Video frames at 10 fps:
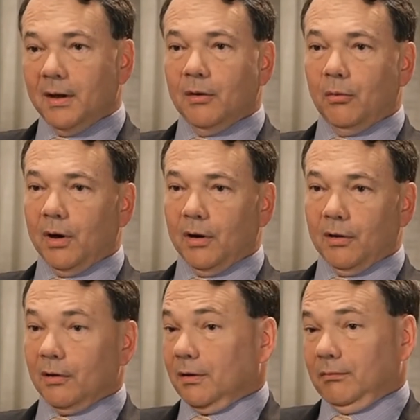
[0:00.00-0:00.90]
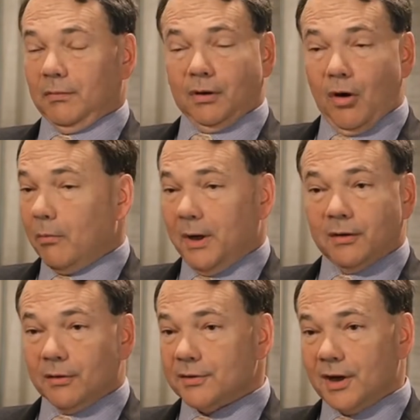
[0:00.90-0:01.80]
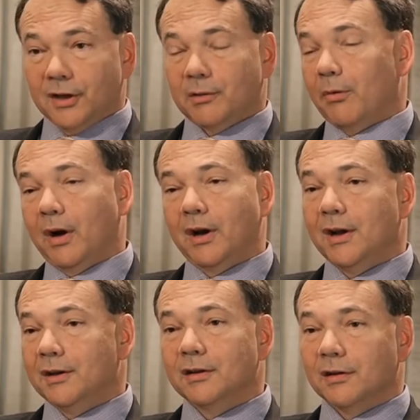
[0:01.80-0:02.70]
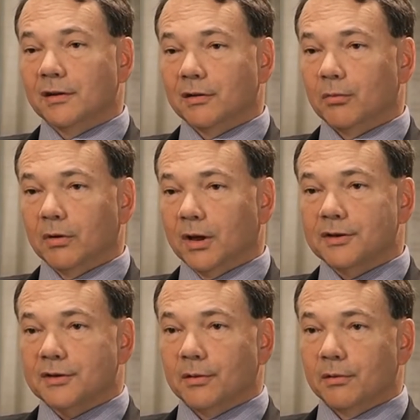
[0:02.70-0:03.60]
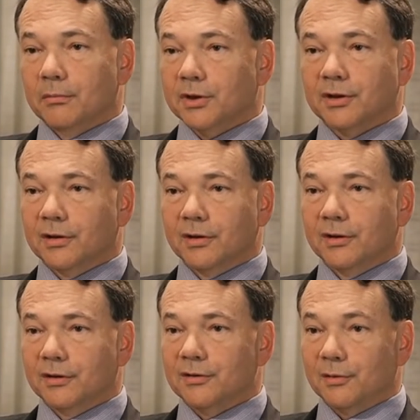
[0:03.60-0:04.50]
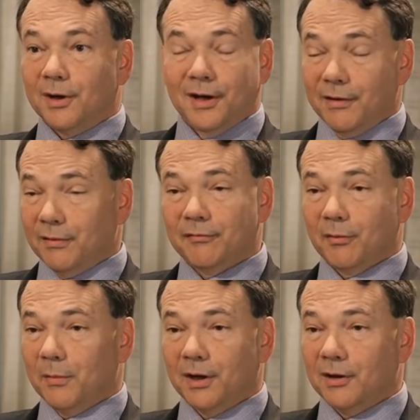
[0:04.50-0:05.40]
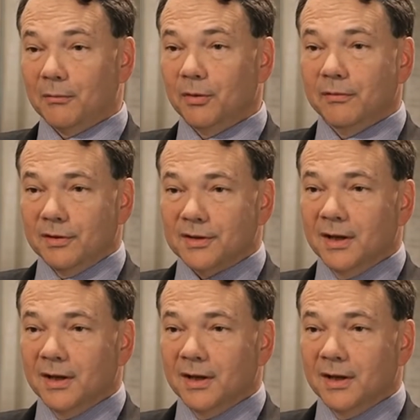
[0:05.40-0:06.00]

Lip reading: where lawmakers got the bright idea that, well, let's turn Michigan into a haven for making movies.